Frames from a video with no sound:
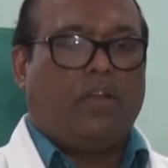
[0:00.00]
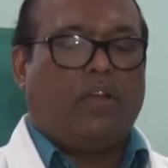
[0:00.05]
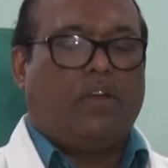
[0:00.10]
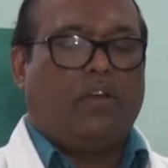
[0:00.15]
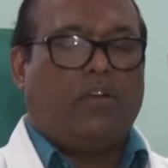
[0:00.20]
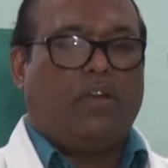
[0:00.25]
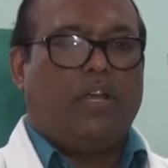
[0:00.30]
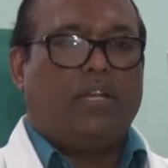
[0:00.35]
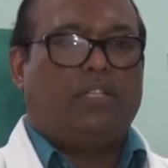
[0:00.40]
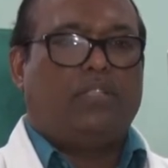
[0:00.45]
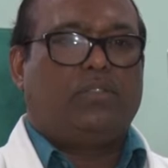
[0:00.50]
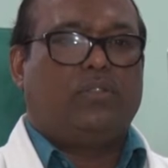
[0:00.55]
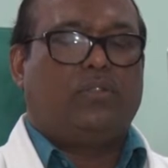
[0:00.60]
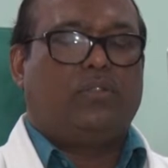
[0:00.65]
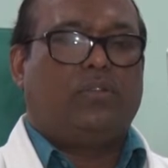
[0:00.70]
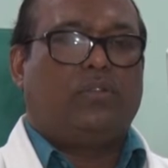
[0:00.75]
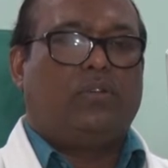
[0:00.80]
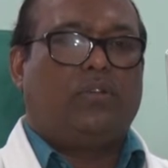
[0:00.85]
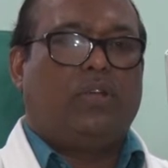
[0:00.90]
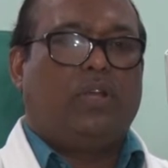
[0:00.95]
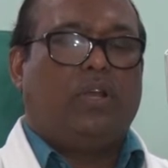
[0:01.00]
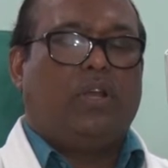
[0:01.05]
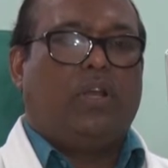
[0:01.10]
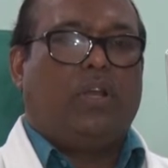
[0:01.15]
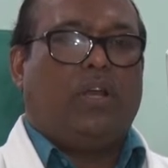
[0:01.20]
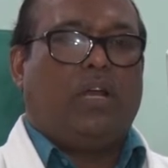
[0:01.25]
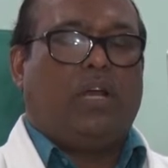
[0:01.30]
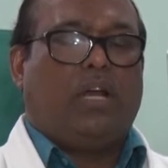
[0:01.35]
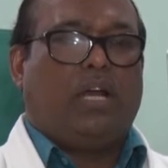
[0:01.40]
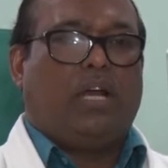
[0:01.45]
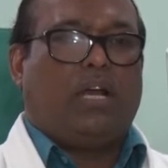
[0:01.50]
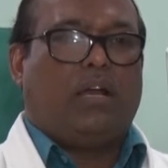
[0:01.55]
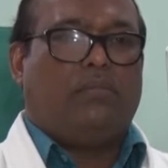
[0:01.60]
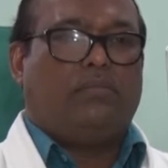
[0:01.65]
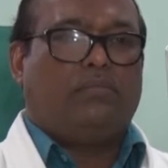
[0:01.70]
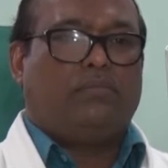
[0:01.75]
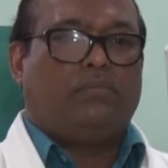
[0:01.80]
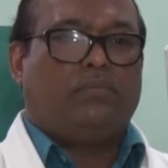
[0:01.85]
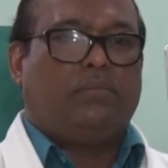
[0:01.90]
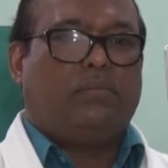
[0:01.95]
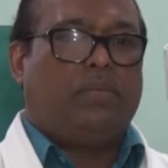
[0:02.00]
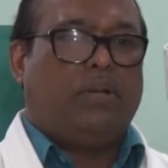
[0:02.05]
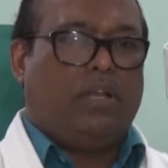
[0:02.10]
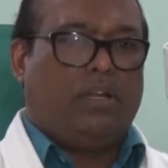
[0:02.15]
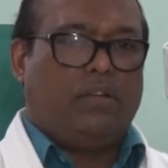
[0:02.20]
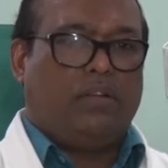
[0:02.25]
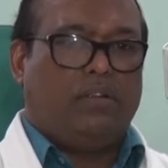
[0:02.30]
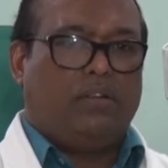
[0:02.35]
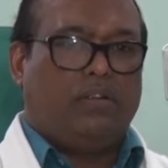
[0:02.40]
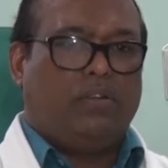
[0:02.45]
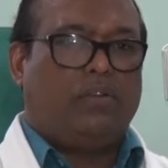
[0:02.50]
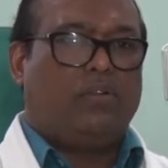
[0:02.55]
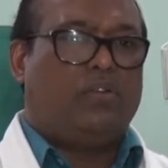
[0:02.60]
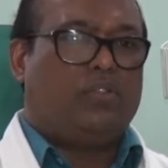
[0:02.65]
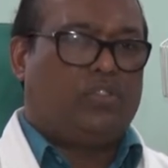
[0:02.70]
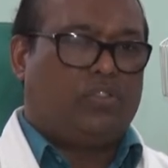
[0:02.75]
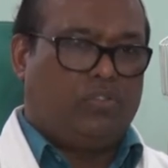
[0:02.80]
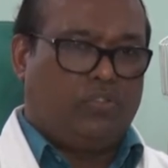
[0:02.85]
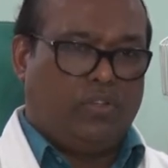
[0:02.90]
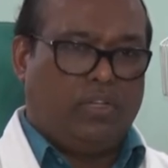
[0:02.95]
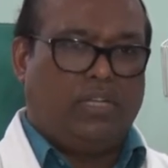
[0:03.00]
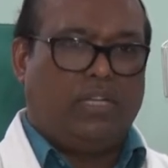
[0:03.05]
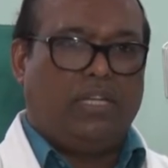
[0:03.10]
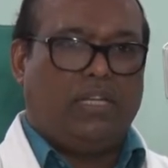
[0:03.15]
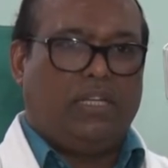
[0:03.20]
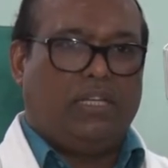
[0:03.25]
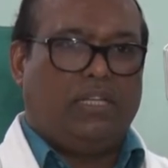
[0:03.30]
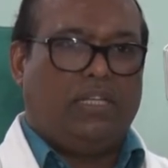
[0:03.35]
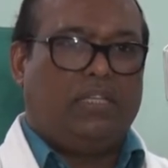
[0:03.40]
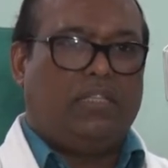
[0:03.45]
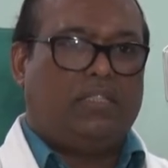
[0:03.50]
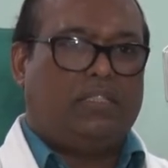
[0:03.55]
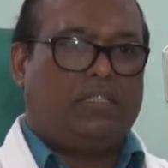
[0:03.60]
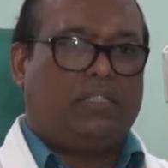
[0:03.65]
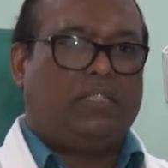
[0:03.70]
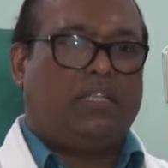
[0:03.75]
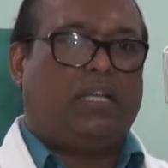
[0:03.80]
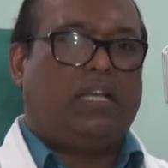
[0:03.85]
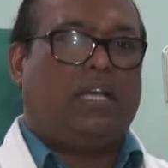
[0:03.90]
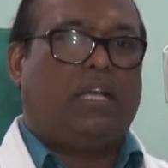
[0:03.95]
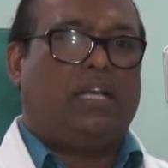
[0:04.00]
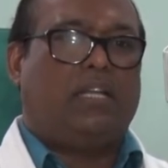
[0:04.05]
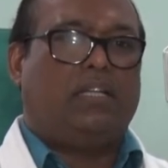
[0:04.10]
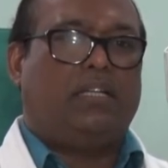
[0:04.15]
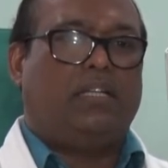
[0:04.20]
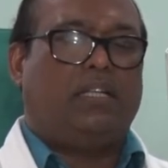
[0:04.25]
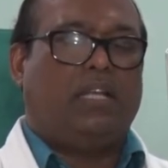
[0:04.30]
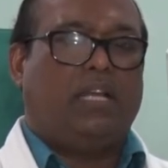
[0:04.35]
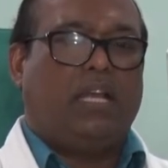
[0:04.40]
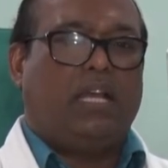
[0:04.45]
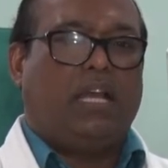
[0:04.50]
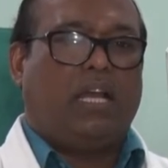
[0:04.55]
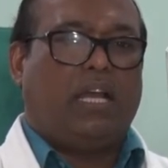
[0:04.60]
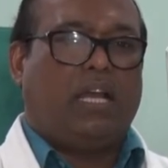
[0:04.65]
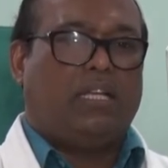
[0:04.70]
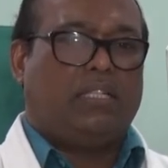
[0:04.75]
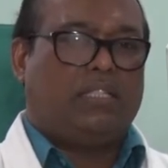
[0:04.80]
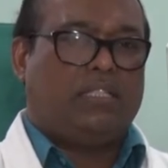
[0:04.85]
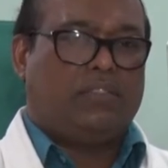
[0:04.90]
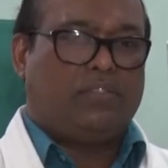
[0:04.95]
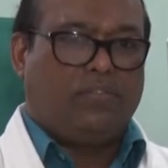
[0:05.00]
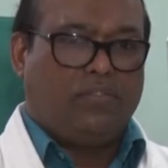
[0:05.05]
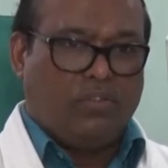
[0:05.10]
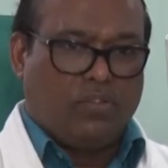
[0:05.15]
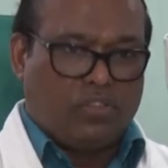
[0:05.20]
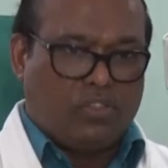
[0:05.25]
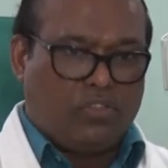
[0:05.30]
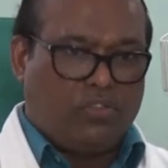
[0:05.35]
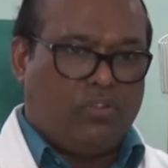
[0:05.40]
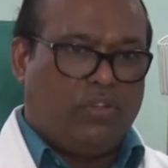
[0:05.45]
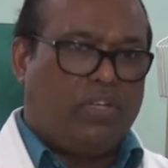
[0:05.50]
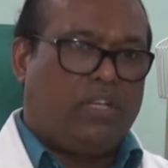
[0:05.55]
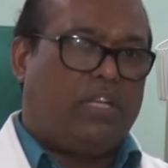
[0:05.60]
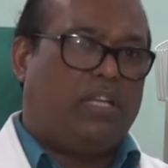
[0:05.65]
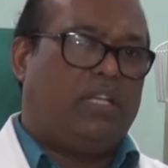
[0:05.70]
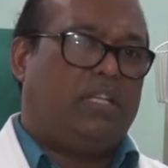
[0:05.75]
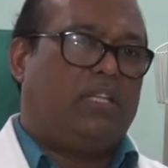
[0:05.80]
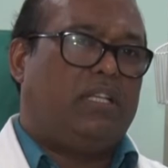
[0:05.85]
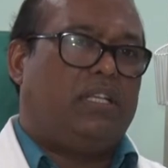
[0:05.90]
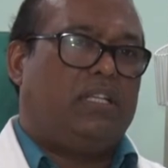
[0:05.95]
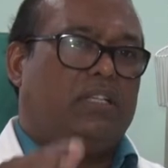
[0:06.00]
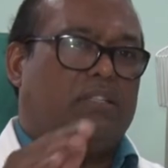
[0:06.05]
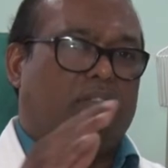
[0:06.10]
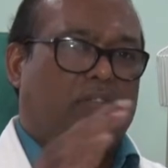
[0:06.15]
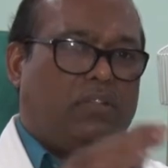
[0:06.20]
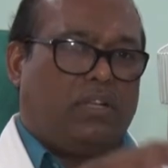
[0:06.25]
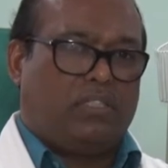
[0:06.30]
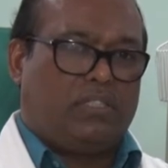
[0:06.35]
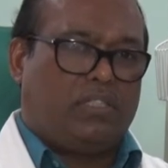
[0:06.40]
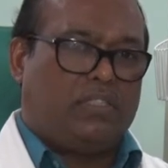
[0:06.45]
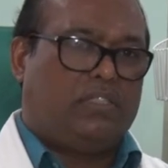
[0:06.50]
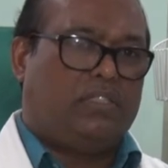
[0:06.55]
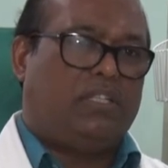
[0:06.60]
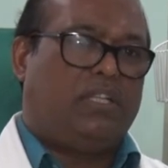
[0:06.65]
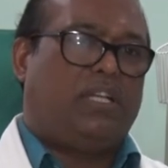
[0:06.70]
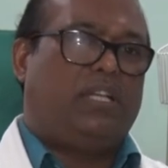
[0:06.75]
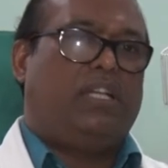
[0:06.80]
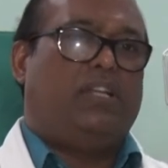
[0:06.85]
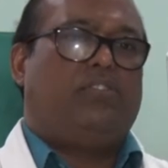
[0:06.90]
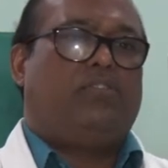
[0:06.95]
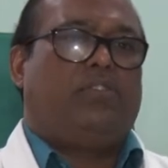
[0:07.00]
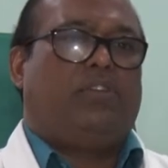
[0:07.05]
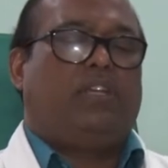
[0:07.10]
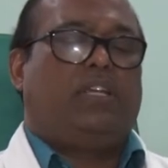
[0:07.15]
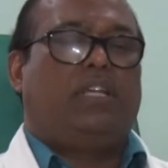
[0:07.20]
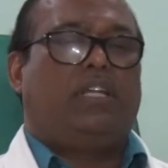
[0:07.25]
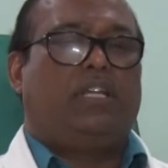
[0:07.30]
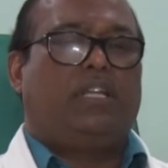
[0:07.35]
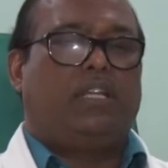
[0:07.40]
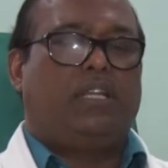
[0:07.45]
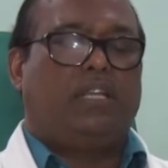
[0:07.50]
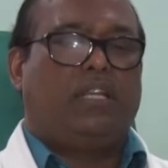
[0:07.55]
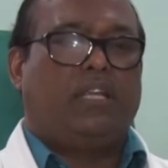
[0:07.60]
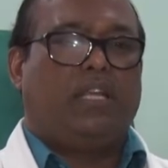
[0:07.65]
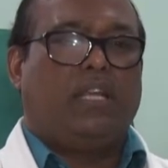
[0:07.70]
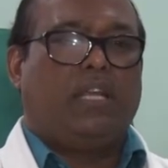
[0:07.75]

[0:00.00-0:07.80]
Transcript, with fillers: All right, so um, blood goes through your kidneys, and as it flows through your kidneys, as it circulates through your kidney,